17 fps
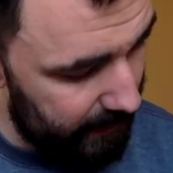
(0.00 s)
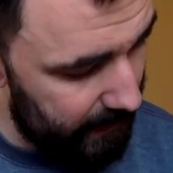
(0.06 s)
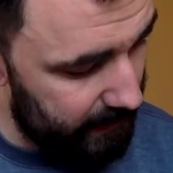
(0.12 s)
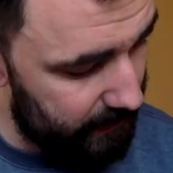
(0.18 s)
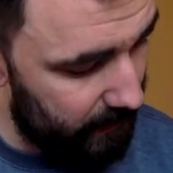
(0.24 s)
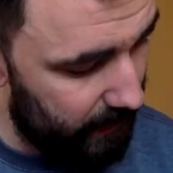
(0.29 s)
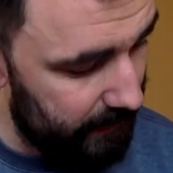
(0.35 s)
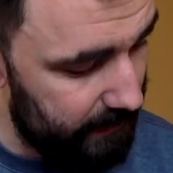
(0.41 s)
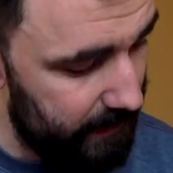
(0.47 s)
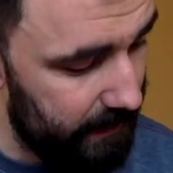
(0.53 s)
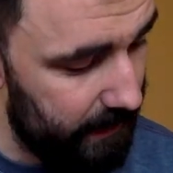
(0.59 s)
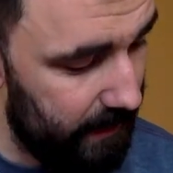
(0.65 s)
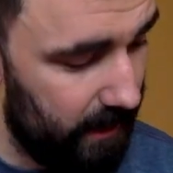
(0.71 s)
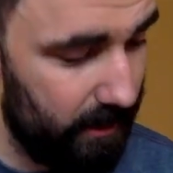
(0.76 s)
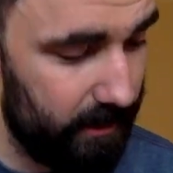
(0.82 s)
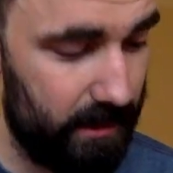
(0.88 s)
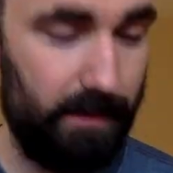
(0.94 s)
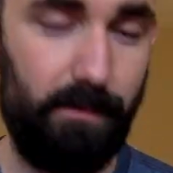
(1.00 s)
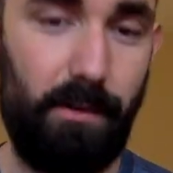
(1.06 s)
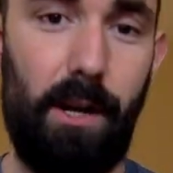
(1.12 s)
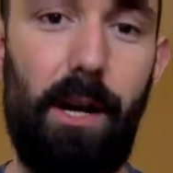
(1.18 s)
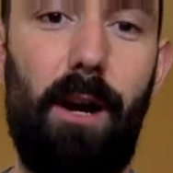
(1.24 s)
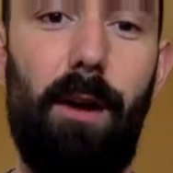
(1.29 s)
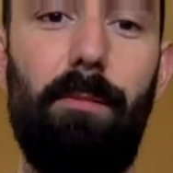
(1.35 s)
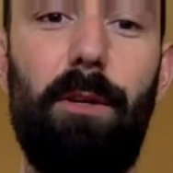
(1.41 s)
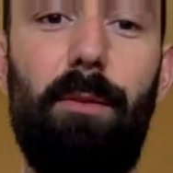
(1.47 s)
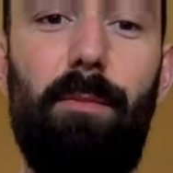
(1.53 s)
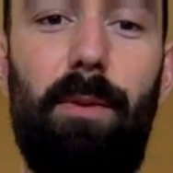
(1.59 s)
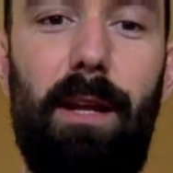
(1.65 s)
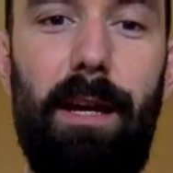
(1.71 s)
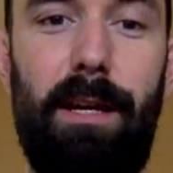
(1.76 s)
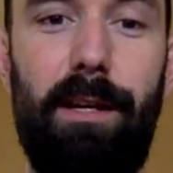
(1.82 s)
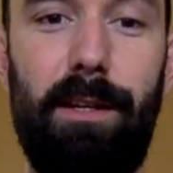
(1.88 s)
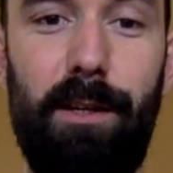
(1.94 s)
excited, and I was like, right, I'm going to
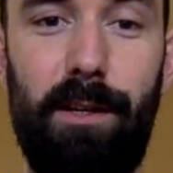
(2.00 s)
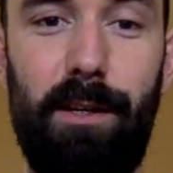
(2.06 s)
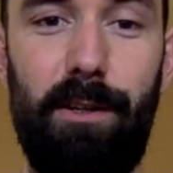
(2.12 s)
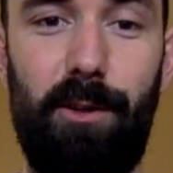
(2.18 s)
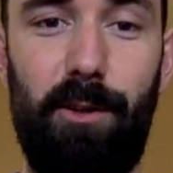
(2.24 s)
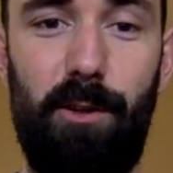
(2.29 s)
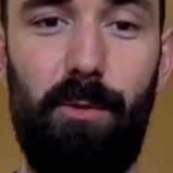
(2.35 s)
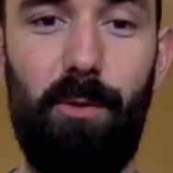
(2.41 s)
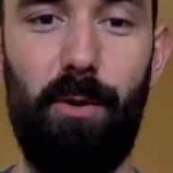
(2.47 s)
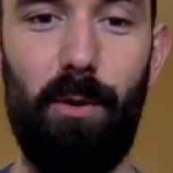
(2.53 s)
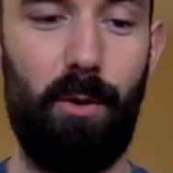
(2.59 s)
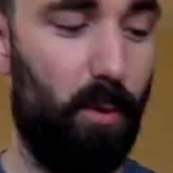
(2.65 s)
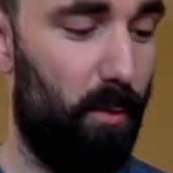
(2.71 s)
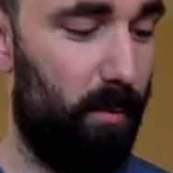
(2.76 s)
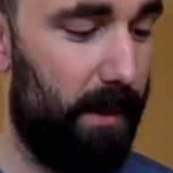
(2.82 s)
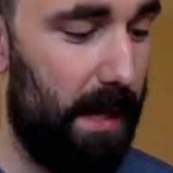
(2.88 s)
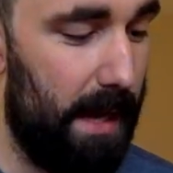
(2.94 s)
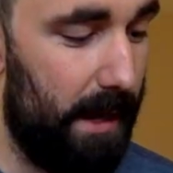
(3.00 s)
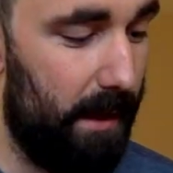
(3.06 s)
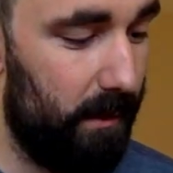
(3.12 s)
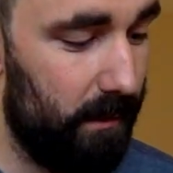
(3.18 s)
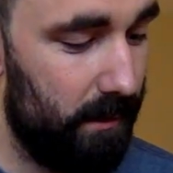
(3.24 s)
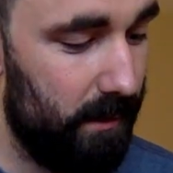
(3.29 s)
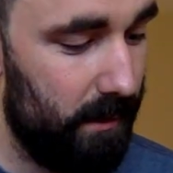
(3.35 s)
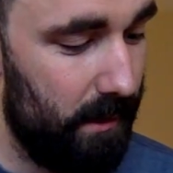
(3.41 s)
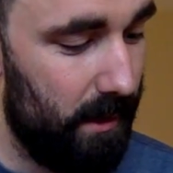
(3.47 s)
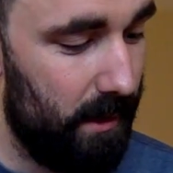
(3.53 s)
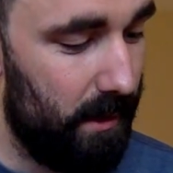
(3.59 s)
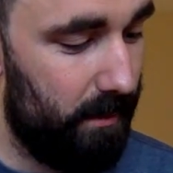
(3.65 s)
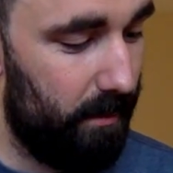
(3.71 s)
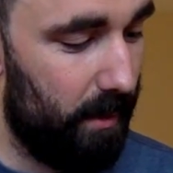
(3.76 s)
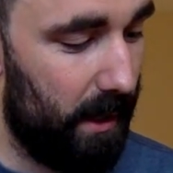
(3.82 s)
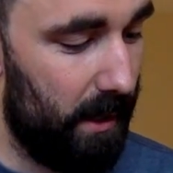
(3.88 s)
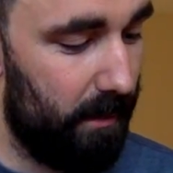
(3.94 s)
play You Can Call Me Al
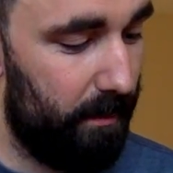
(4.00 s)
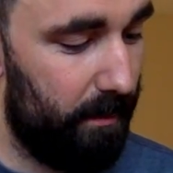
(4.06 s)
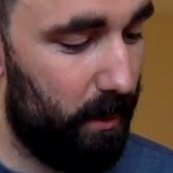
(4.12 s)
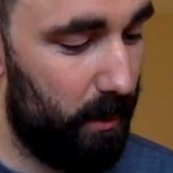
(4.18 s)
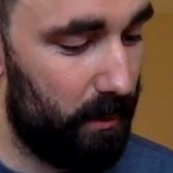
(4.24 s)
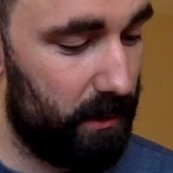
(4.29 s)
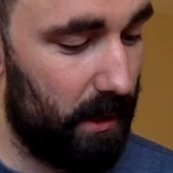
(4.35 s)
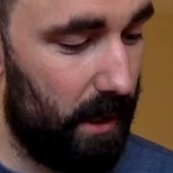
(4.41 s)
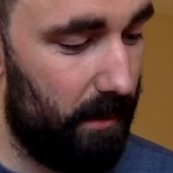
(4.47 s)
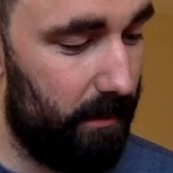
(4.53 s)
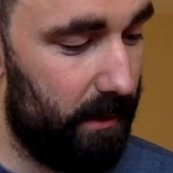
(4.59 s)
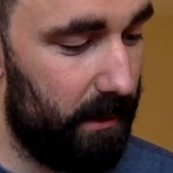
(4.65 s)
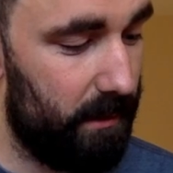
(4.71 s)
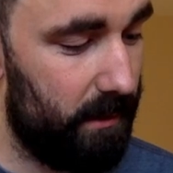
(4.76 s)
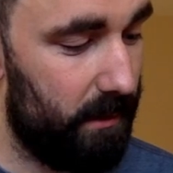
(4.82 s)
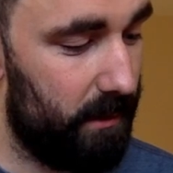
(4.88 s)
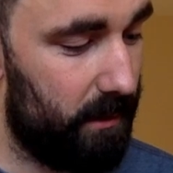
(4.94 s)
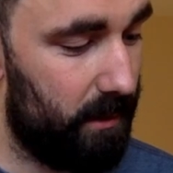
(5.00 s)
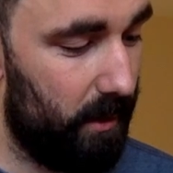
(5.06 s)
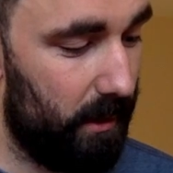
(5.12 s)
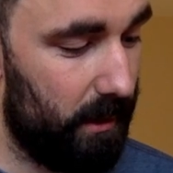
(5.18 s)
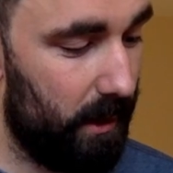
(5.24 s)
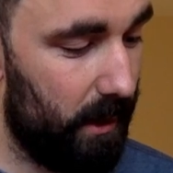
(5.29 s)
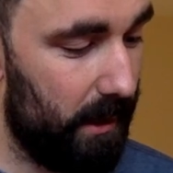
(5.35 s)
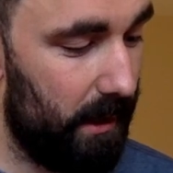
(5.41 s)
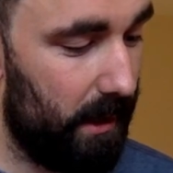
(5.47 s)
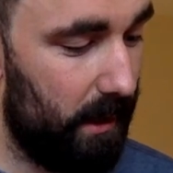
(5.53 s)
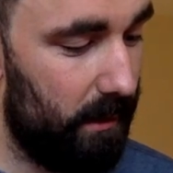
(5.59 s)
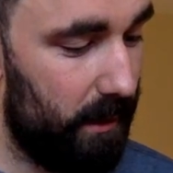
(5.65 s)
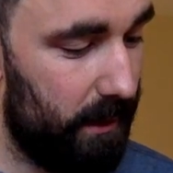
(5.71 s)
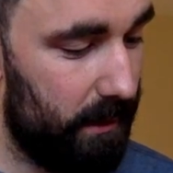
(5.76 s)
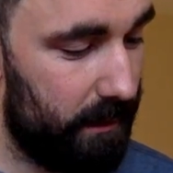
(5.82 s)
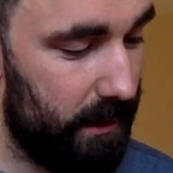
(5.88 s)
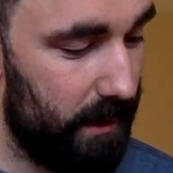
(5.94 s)
by Paul Simon. So I got it, I
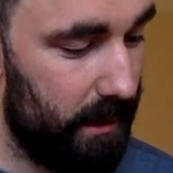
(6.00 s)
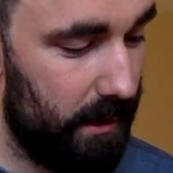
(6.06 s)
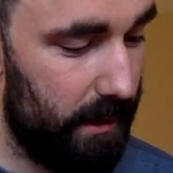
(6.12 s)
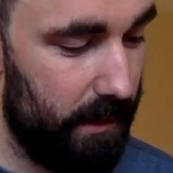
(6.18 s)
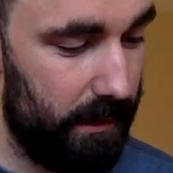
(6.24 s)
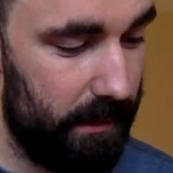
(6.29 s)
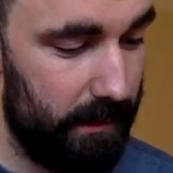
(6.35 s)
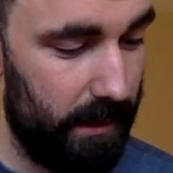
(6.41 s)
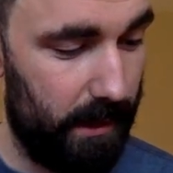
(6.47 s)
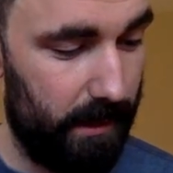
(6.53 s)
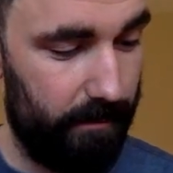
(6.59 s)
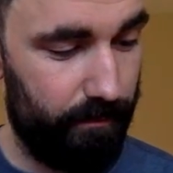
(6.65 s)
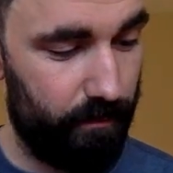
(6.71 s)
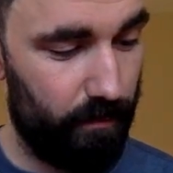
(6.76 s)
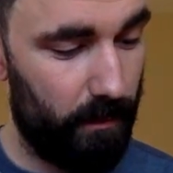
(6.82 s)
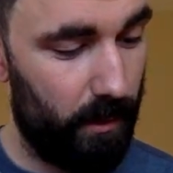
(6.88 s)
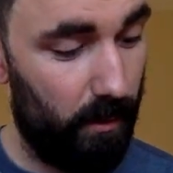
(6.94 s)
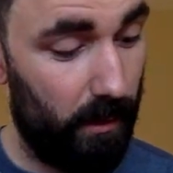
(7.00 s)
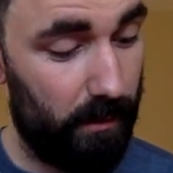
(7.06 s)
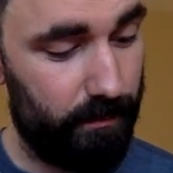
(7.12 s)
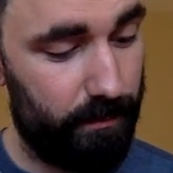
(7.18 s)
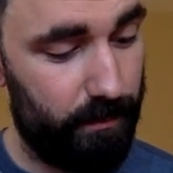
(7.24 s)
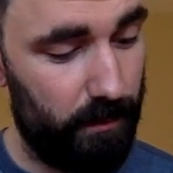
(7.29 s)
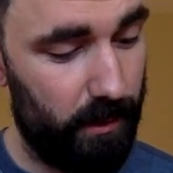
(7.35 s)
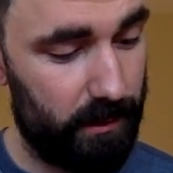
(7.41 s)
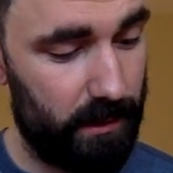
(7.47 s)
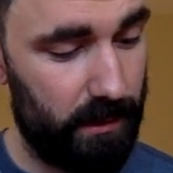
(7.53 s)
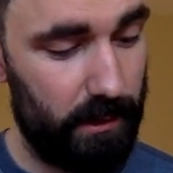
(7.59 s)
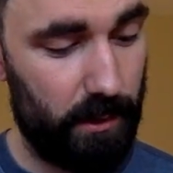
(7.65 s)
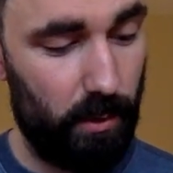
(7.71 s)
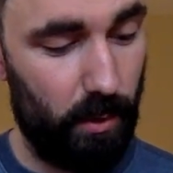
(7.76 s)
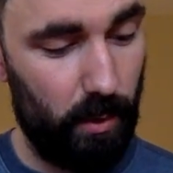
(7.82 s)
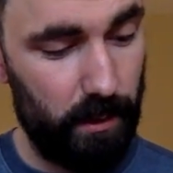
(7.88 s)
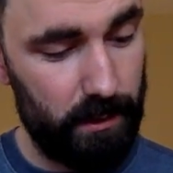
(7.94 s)
learned it, and looked at the
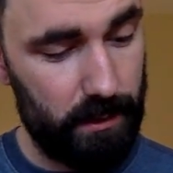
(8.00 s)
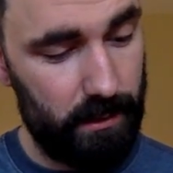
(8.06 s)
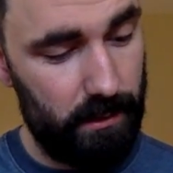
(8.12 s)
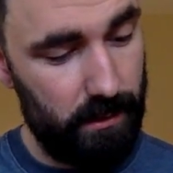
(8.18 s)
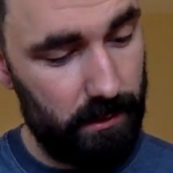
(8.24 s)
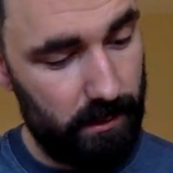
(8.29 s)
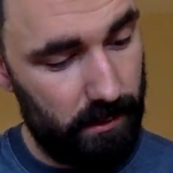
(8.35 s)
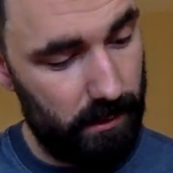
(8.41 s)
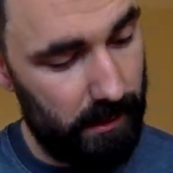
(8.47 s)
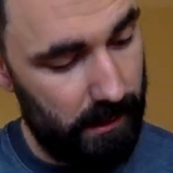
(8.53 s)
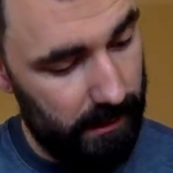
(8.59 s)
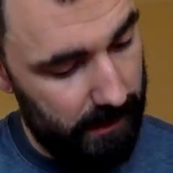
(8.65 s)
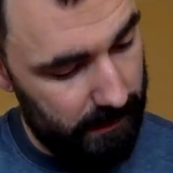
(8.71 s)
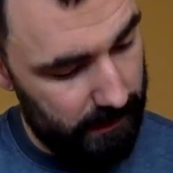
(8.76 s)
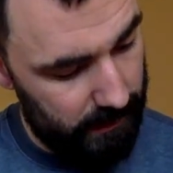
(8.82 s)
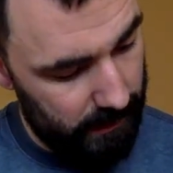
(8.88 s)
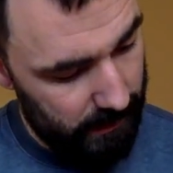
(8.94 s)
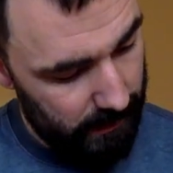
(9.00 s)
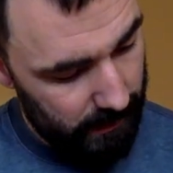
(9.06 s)
chords, and